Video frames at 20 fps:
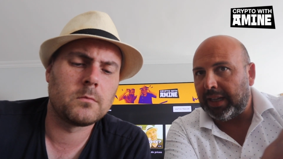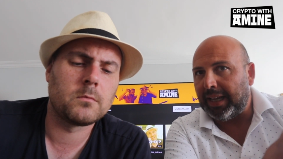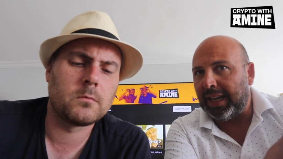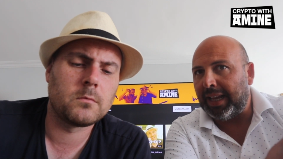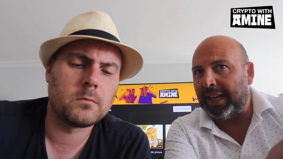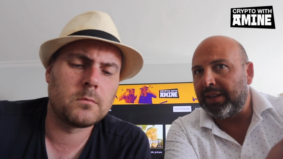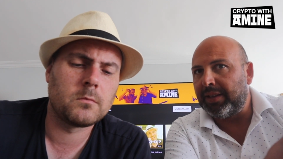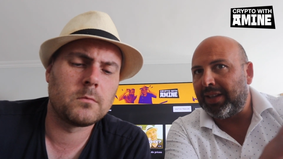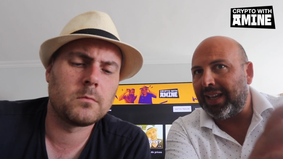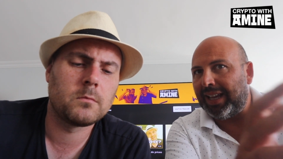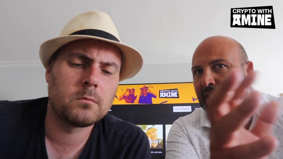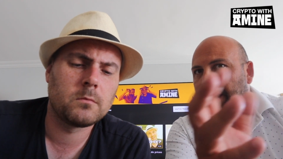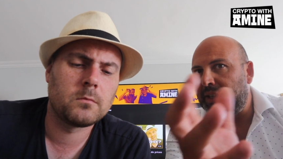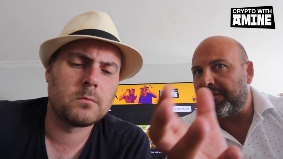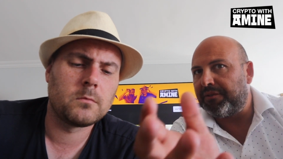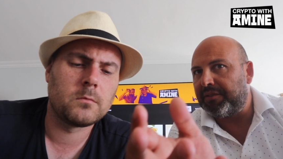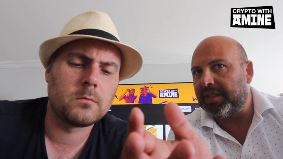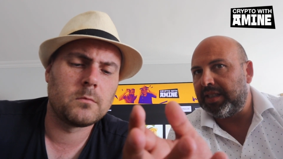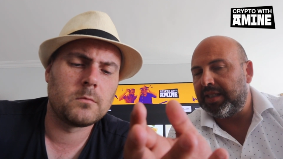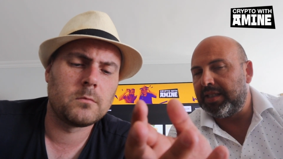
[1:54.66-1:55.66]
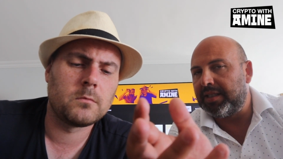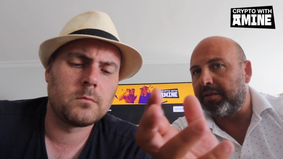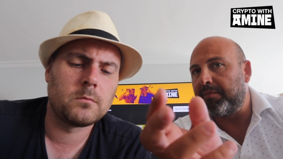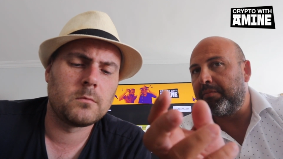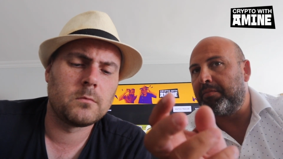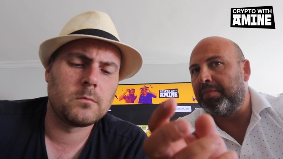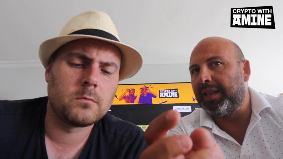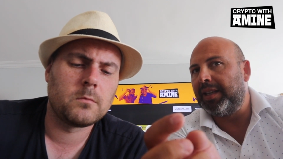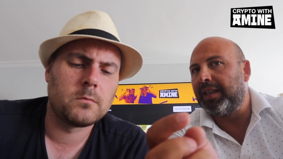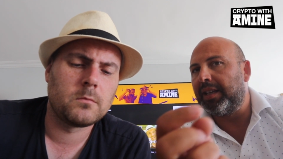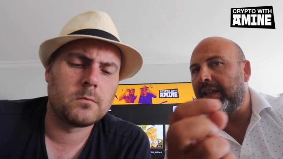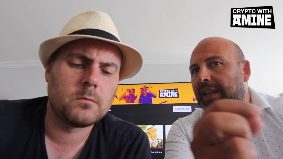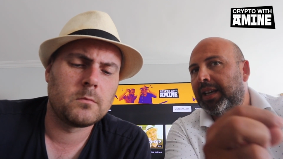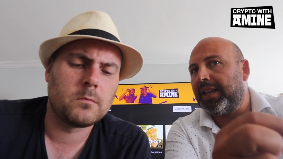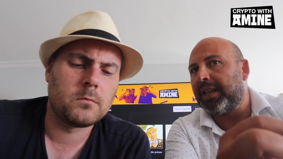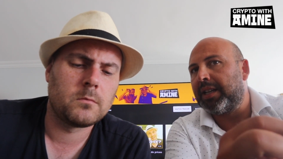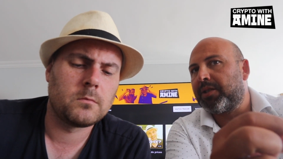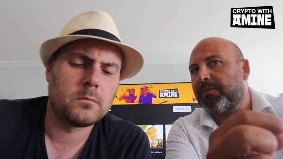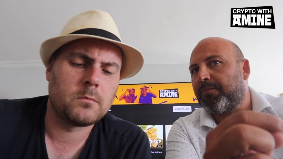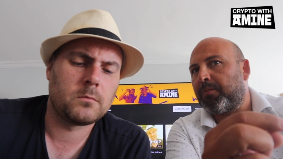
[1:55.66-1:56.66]
Speaker 1: And NFTs being
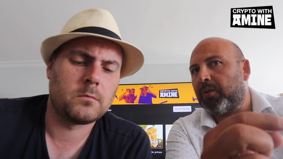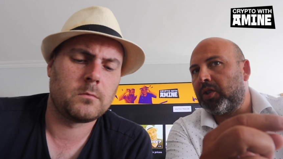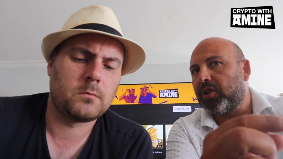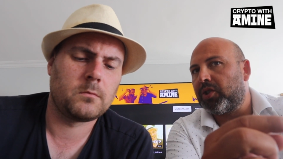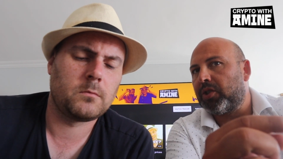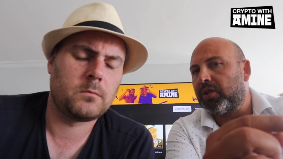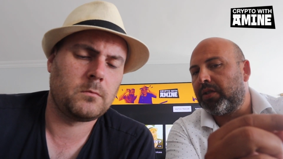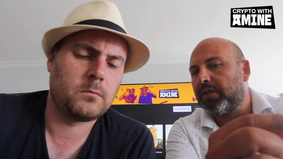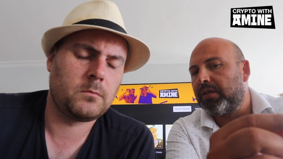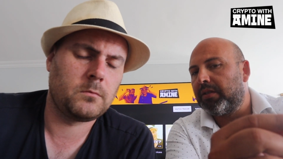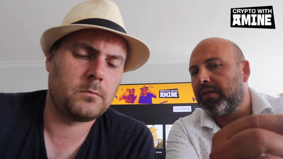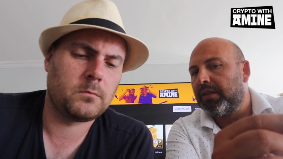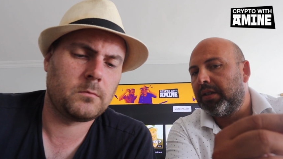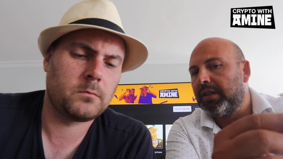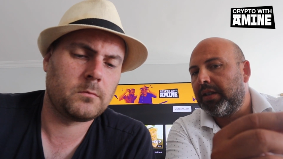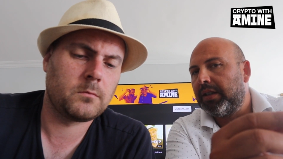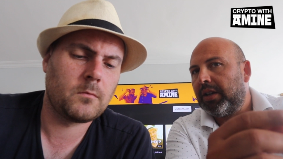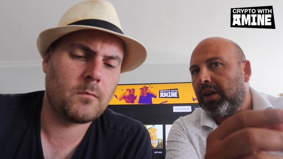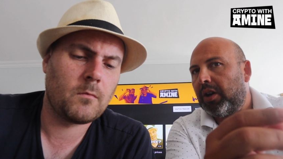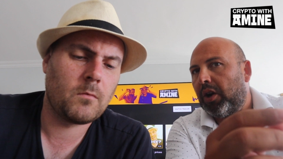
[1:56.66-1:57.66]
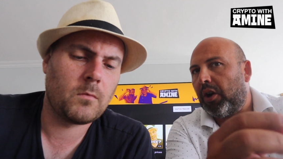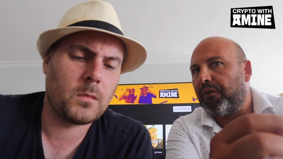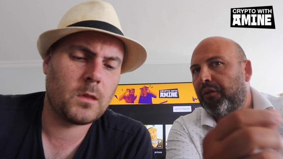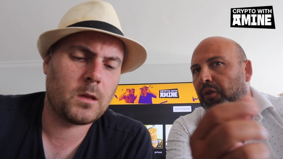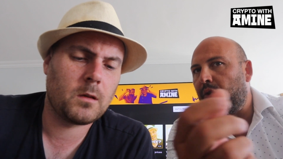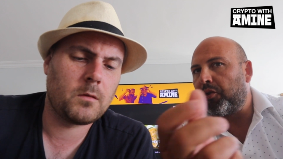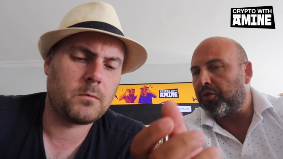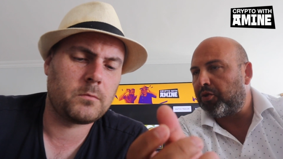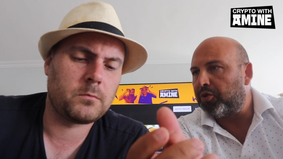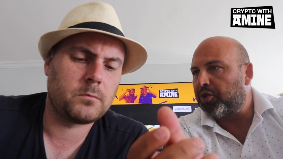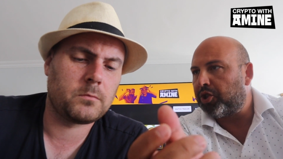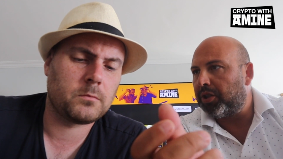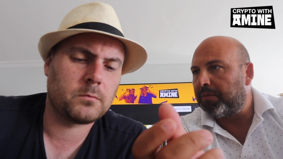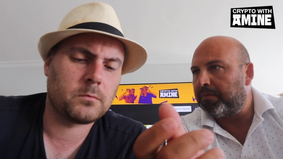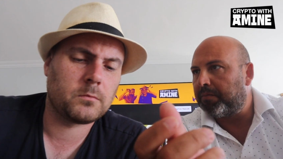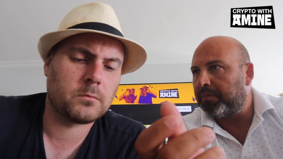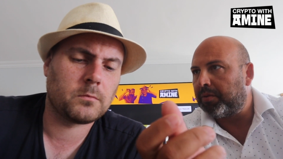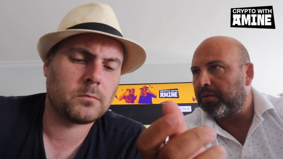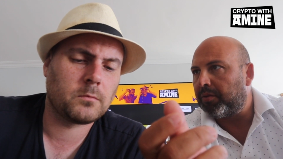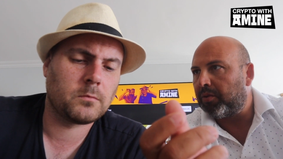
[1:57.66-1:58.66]
an expression of
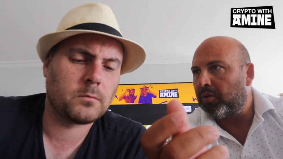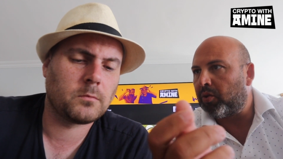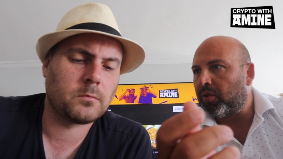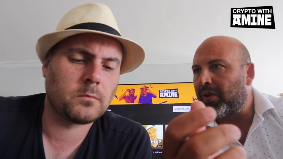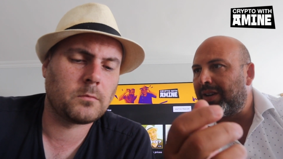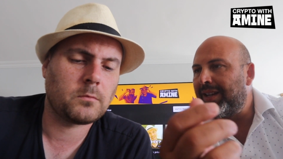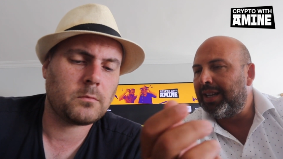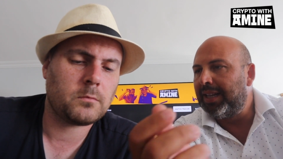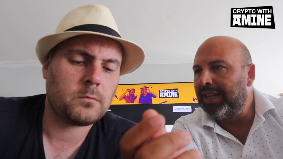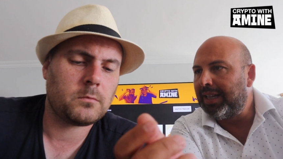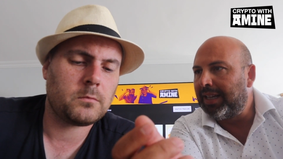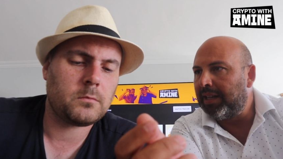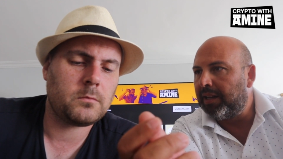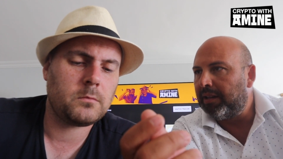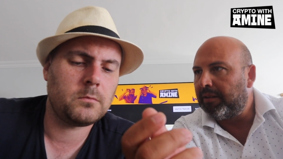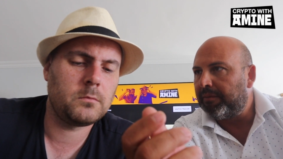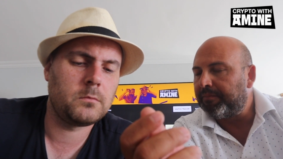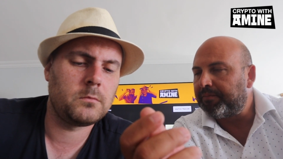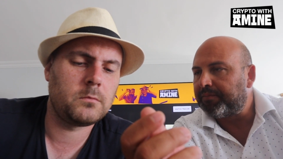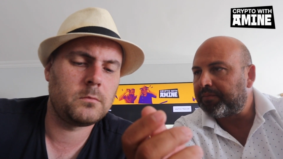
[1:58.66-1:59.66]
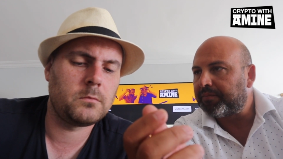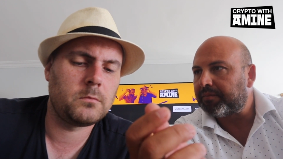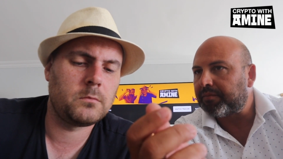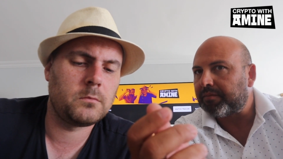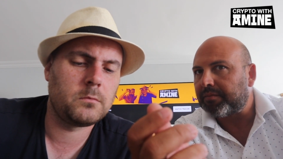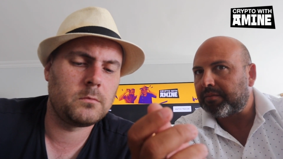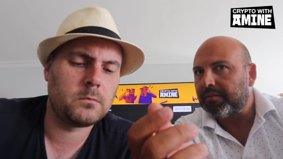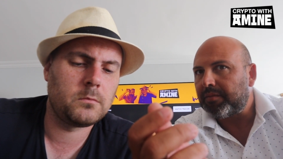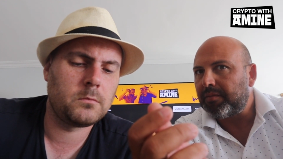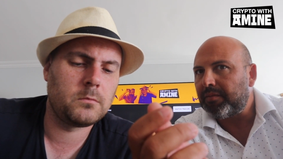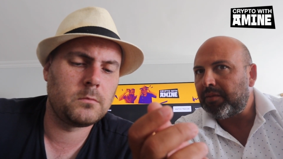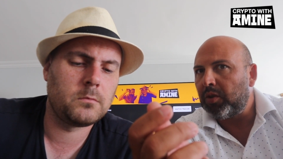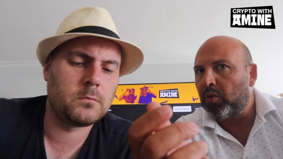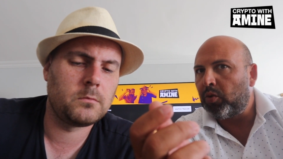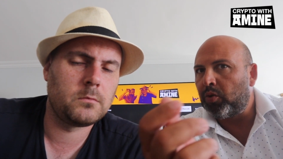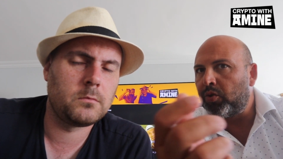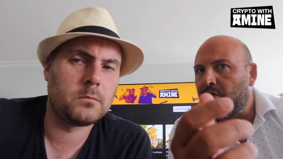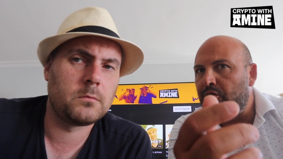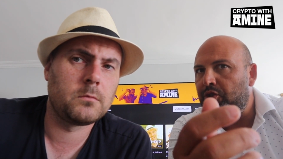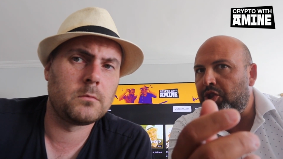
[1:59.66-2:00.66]
ownership or a legal
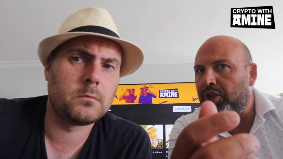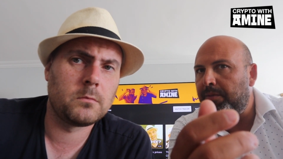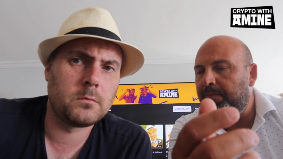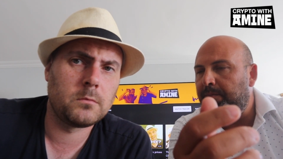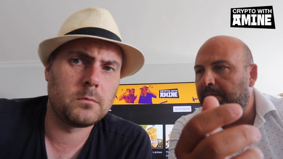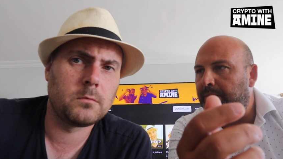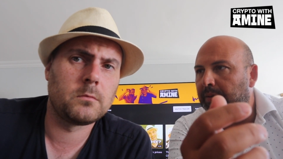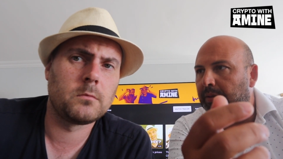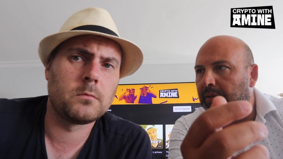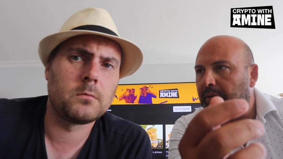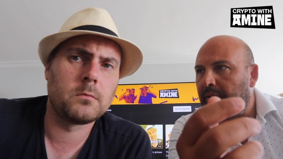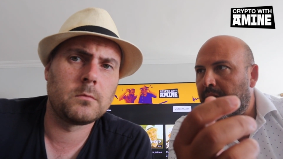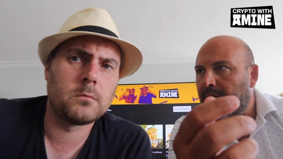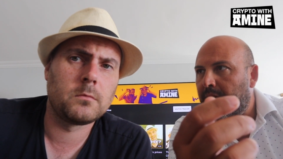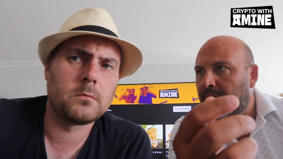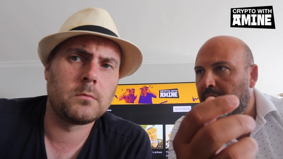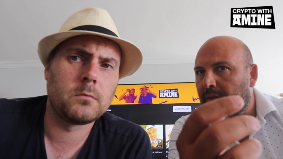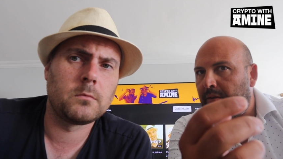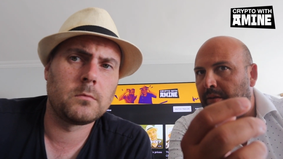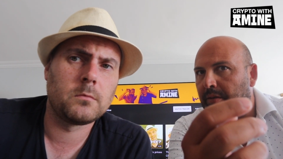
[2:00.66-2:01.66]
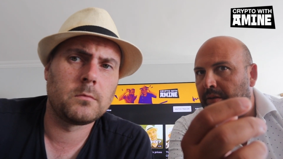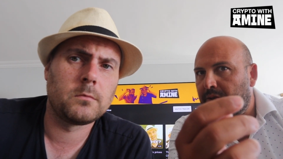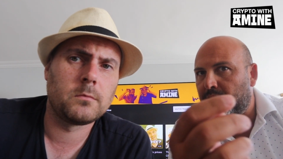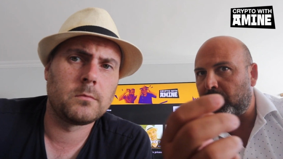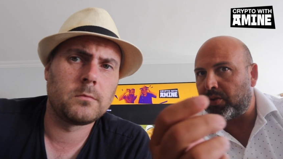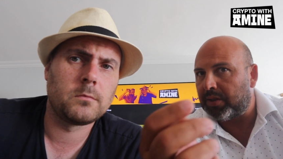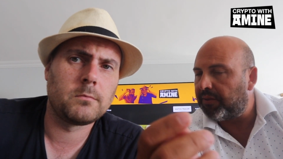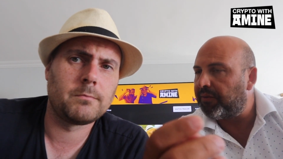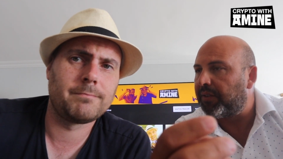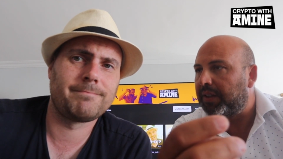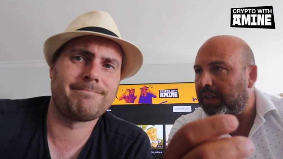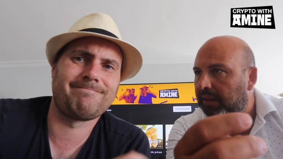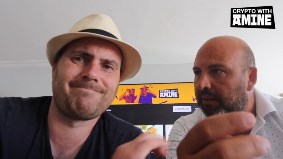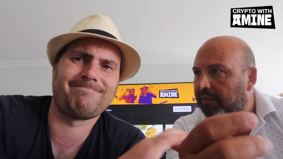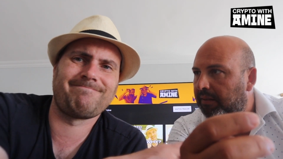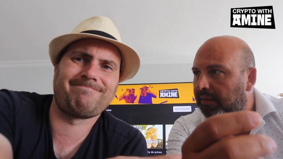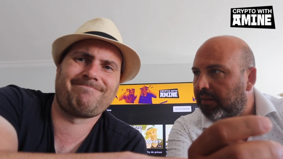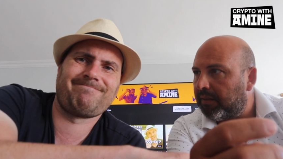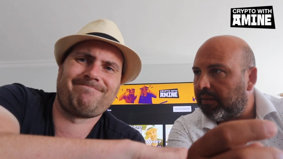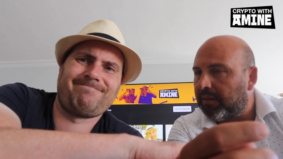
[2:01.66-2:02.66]
ownership uh,
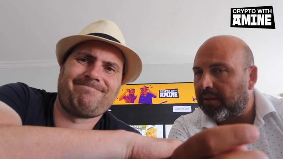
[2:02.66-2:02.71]
certificate